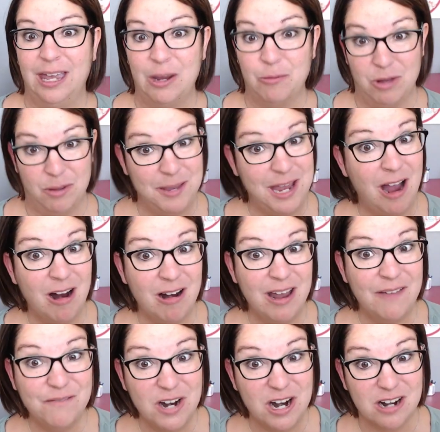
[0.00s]
It will be hard
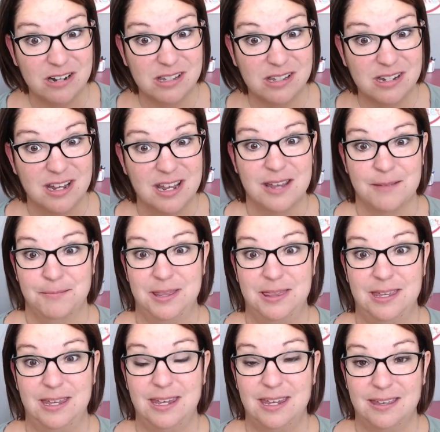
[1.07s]
at first,
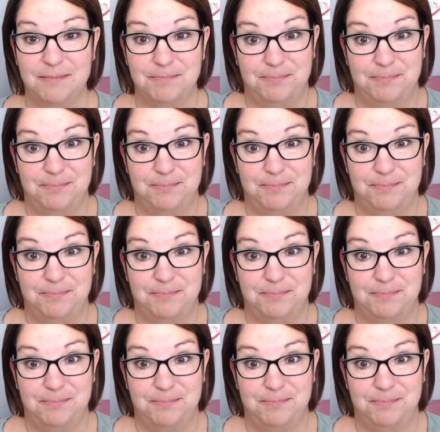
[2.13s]
but the